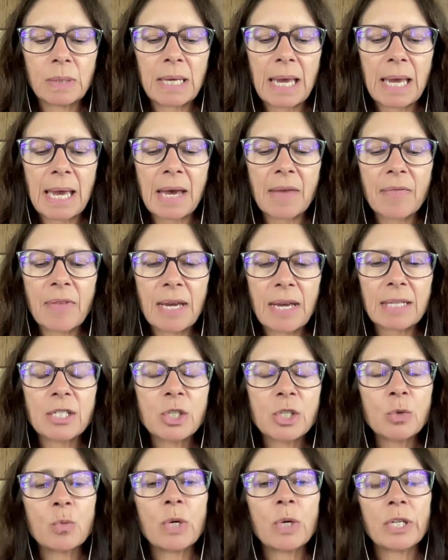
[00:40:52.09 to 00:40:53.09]
add that
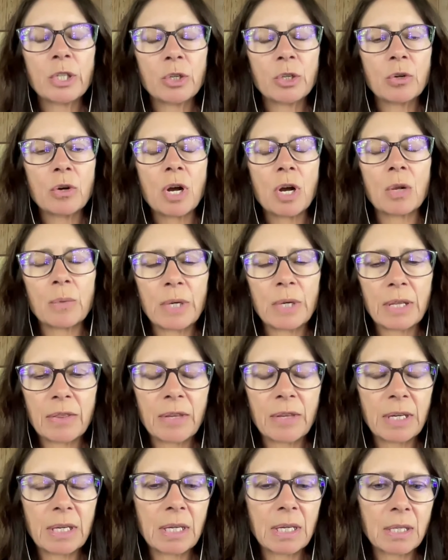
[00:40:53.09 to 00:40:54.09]
to what you're already
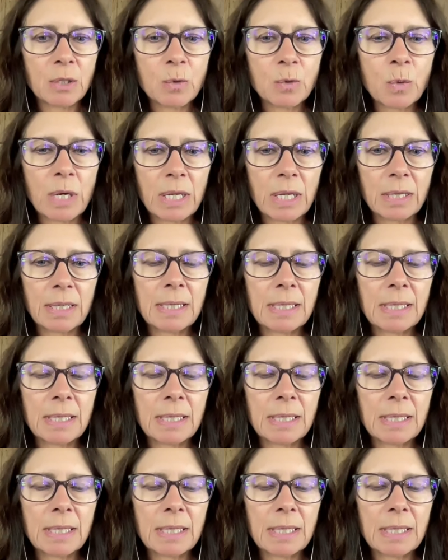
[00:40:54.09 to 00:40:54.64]
thinking as well.